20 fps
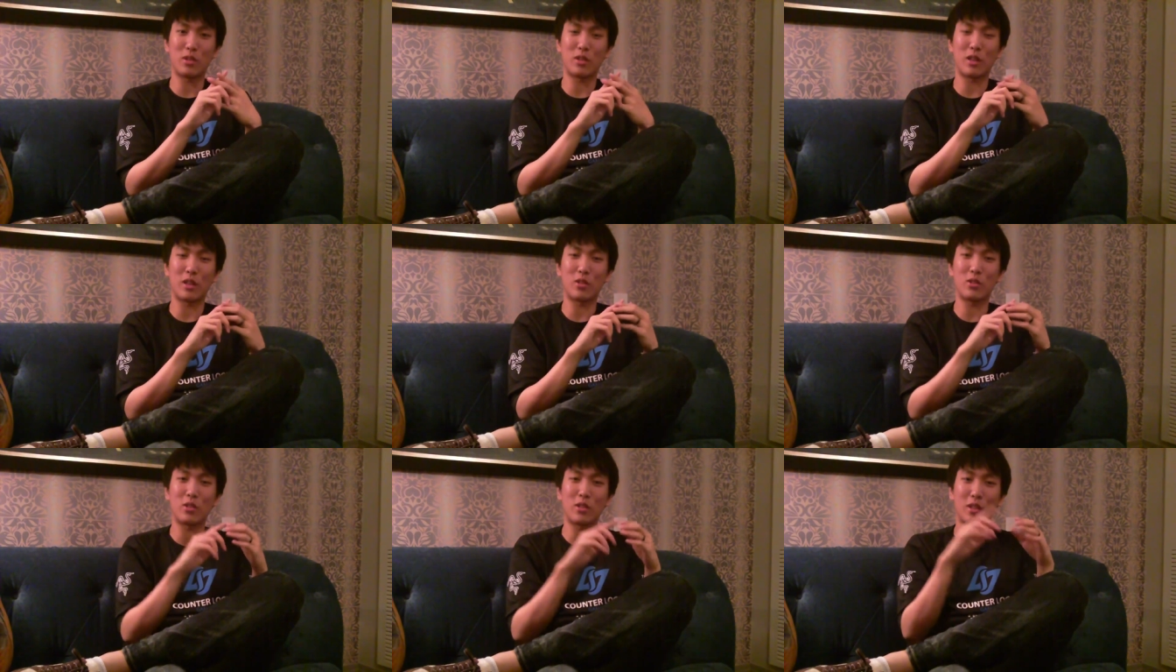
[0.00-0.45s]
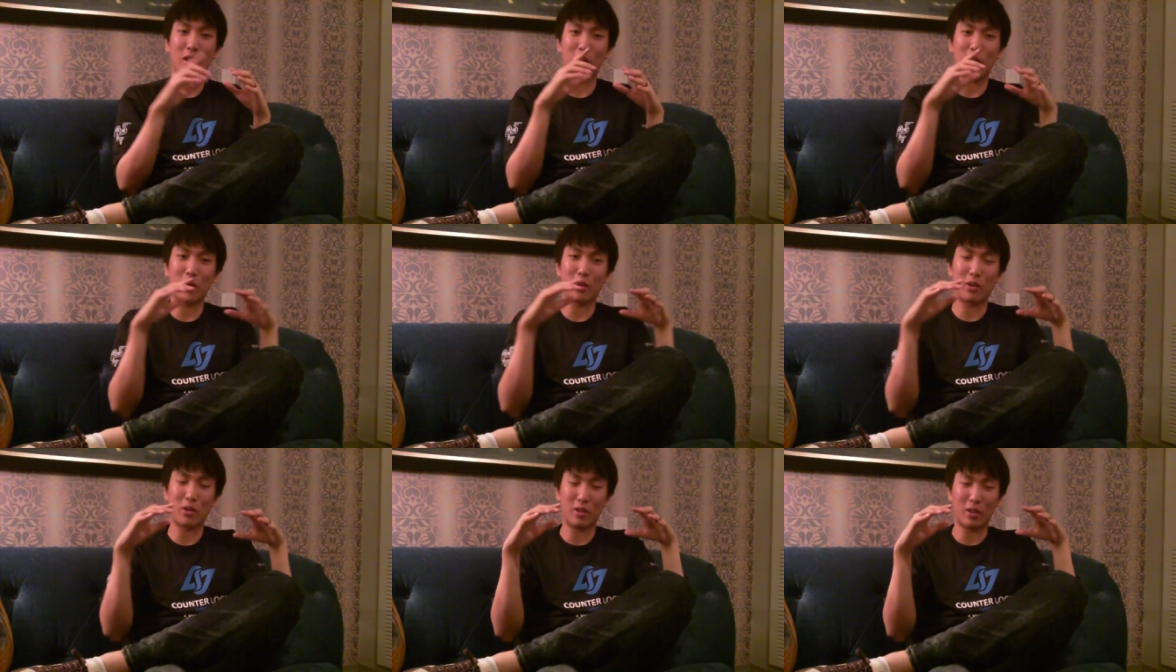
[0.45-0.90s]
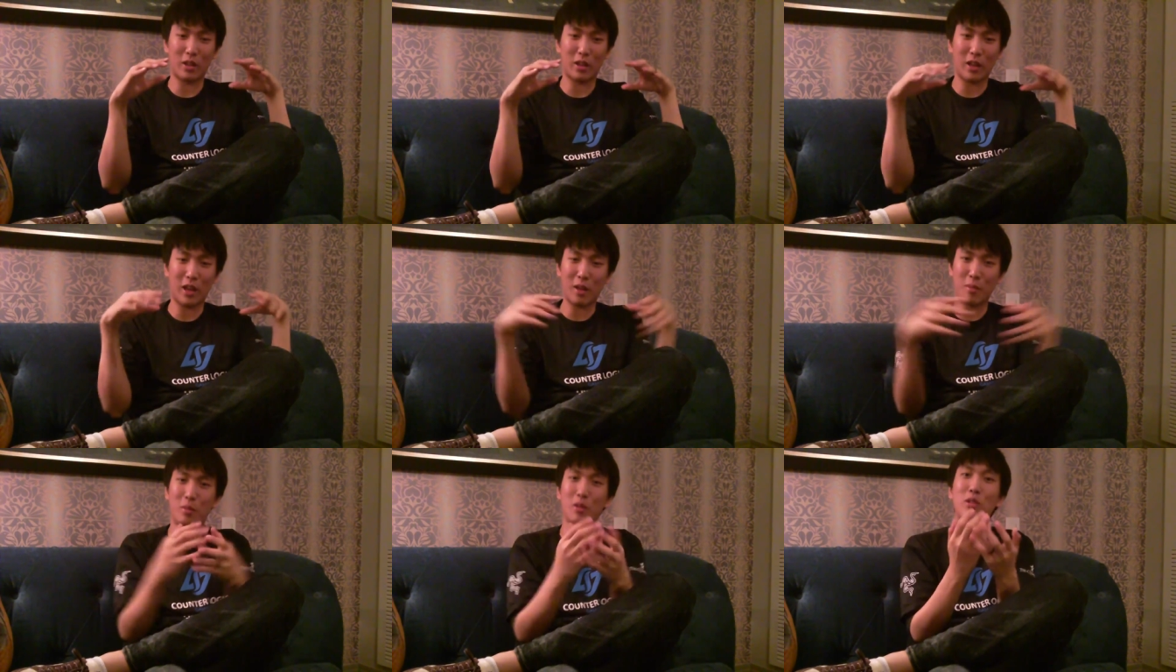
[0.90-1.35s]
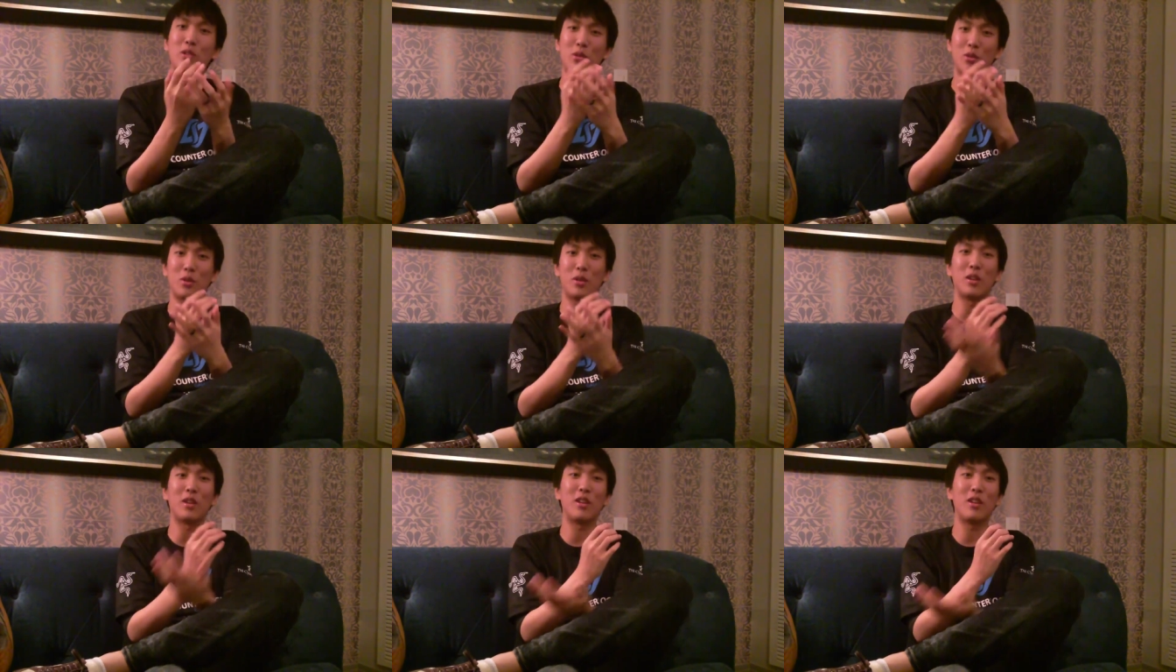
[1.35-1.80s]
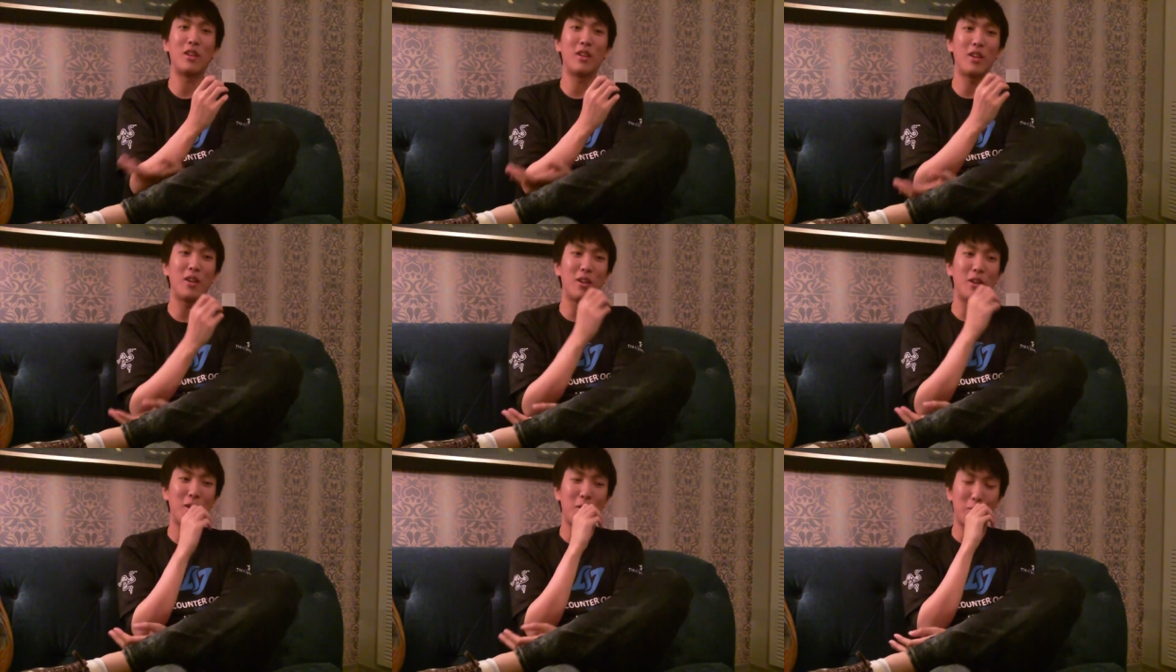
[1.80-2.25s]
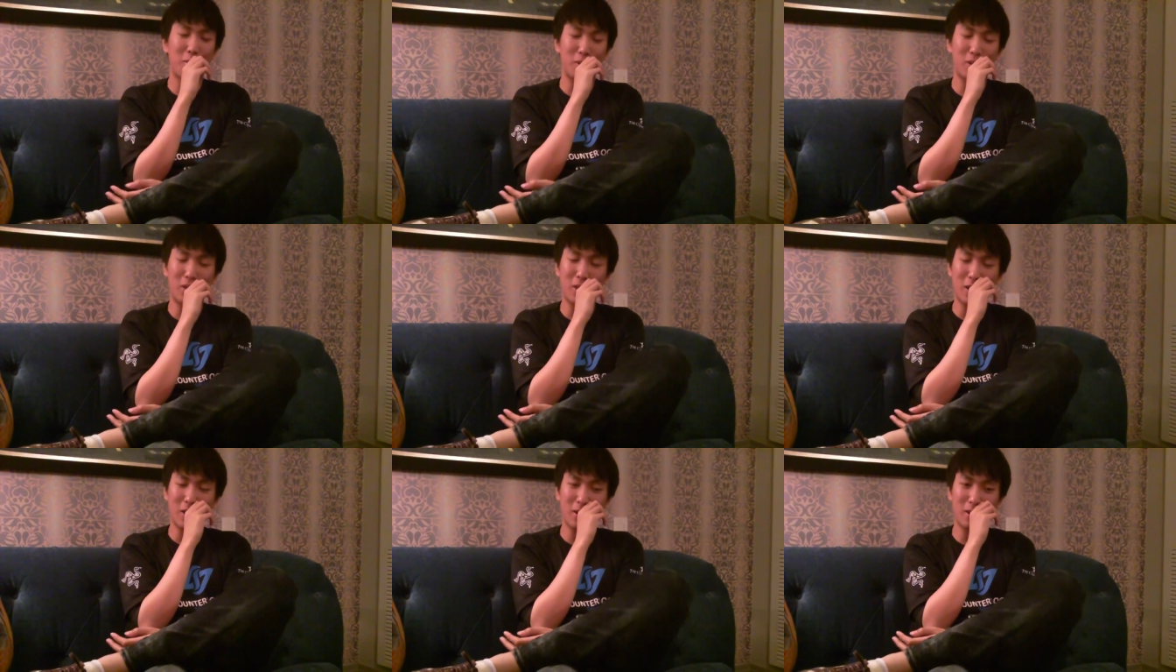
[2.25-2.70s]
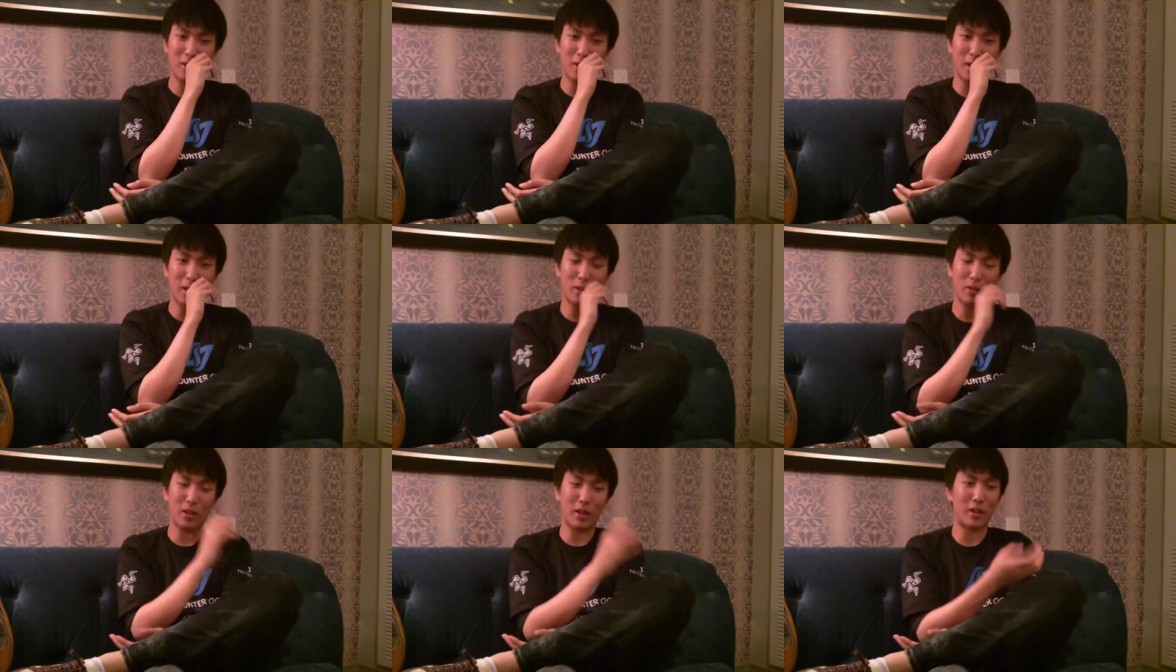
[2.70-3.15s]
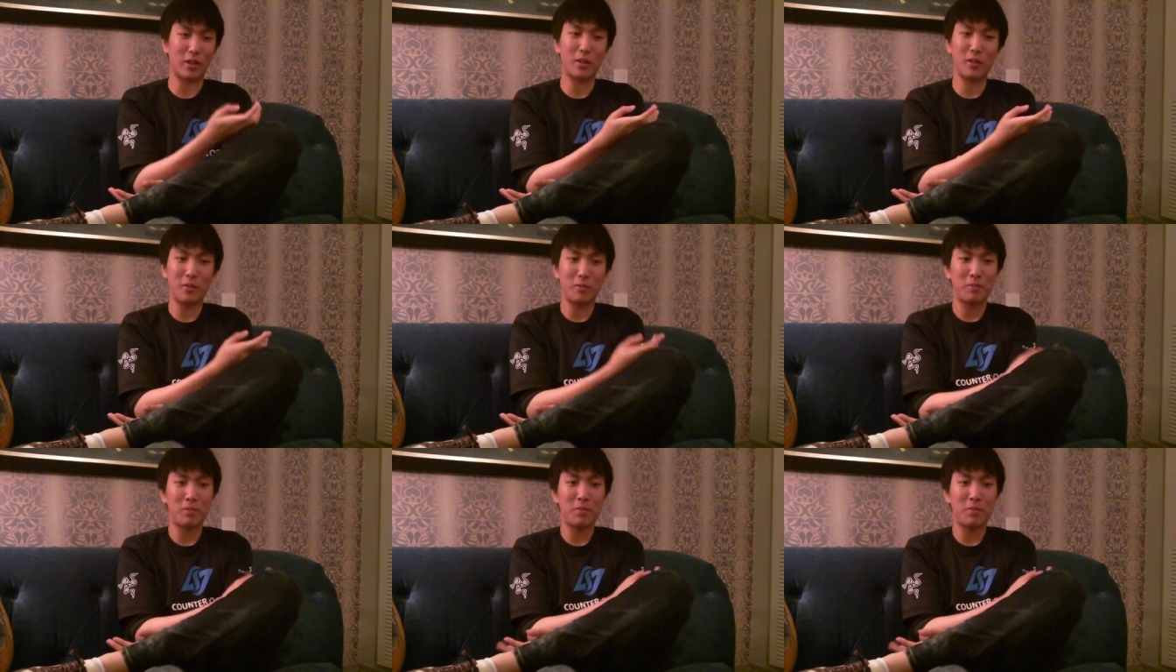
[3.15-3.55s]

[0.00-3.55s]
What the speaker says: and that's just how they came into it. But then yeah, like